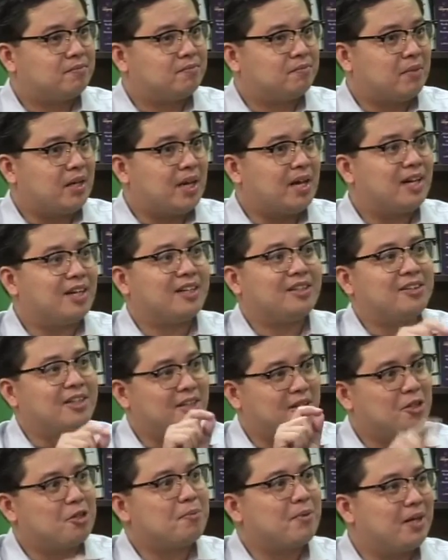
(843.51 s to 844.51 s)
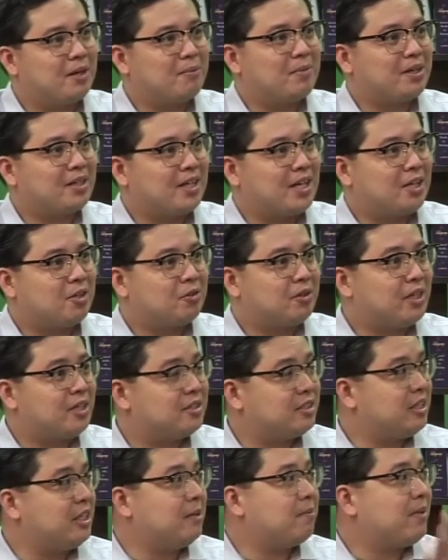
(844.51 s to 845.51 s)
makakaganti rin yung mga Amerikano dahil
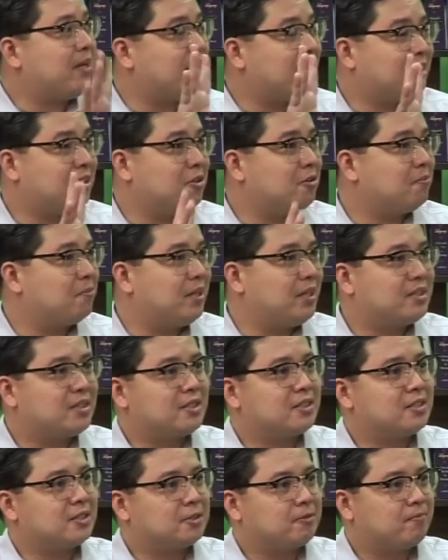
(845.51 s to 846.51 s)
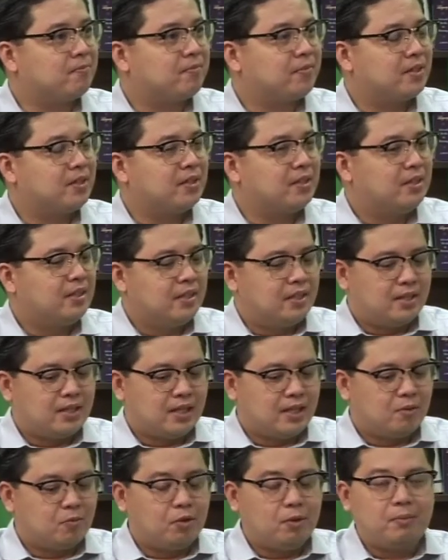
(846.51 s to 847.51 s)
sinipa natin yung bases. Yes.
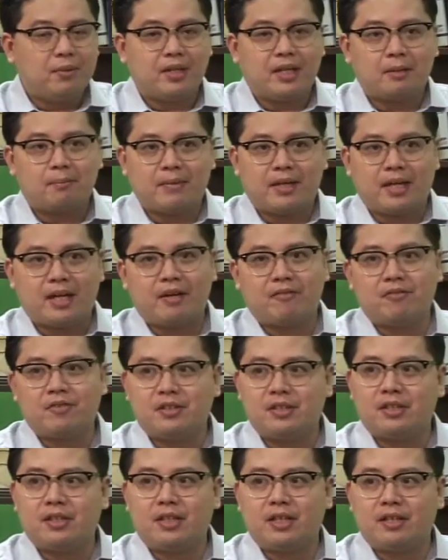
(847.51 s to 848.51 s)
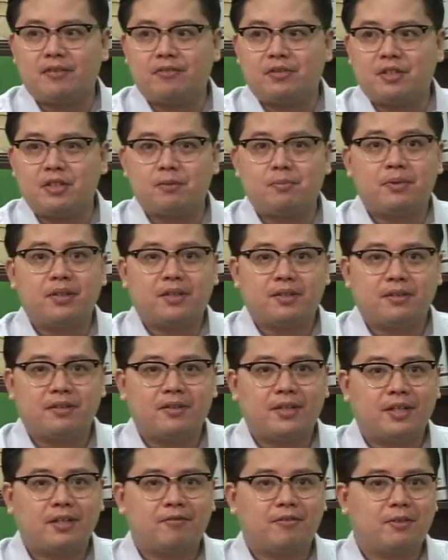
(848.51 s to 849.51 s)
We'll be right back after this break.
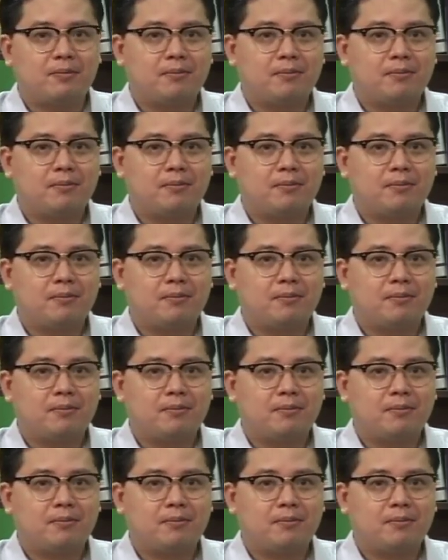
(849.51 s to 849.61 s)
Thank you very